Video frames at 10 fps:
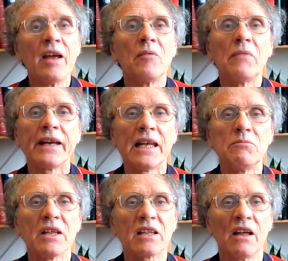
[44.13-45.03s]
My name
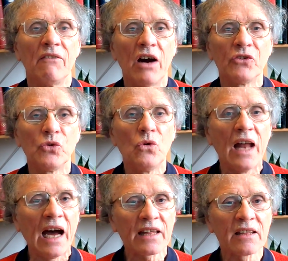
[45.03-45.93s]
is Vagn
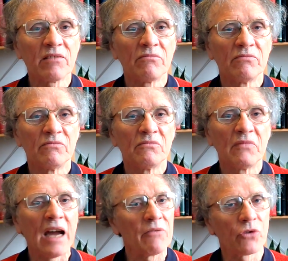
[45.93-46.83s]
Larsen.
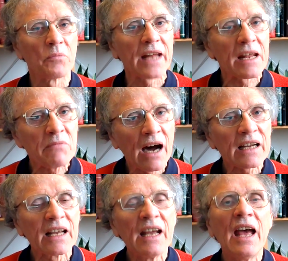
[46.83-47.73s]
I'm from
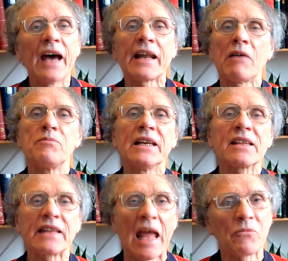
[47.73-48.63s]
Denmark and I've been a
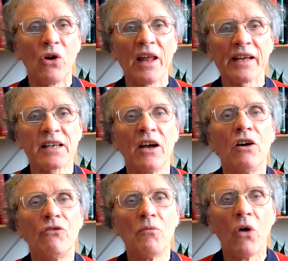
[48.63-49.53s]
stamp collector
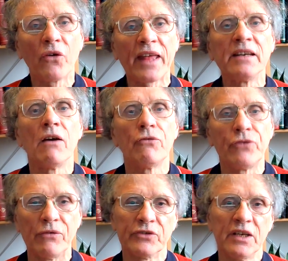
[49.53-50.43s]
for more than
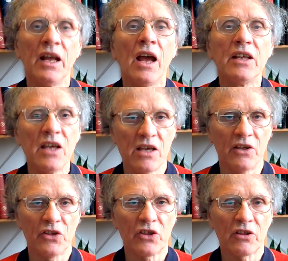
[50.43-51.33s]
50
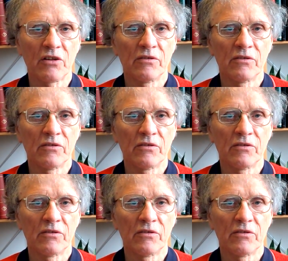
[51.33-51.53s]
years.